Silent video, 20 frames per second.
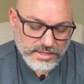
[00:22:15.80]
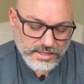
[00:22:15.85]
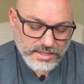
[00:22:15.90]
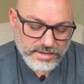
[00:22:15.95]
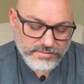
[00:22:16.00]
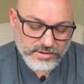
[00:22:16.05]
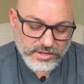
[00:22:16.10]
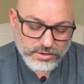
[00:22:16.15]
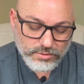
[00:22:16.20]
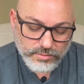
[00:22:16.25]

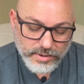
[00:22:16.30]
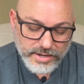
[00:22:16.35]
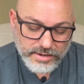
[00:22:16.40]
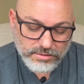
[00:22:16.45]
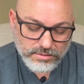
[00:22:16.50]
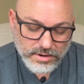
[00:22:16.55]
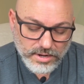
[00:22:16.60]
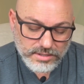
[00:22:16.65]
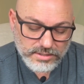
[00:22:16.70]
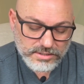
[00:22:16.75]
giving
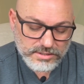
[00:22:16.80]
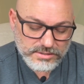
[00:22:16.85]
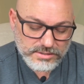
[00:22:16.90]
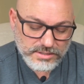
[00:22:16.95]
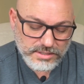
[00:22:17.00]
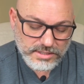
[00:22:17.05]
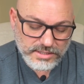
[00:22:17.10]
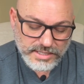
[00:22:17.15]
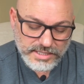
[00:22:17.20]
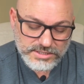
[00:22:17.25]
greater honor
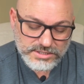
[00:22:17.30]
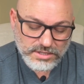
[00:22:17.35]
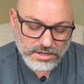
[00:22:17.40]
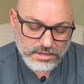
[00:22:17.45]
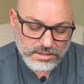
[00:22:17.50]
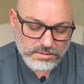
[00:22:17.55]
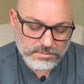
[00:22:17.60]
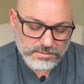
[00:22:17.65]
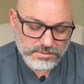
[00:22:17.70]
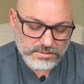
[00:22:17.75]
to the less
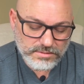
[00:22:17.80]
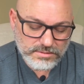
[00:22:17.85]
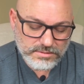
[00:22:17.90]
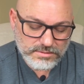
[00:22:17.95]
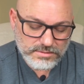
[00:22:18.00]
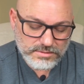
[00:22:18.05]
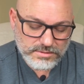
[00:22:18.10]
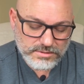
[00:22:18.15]
honorable,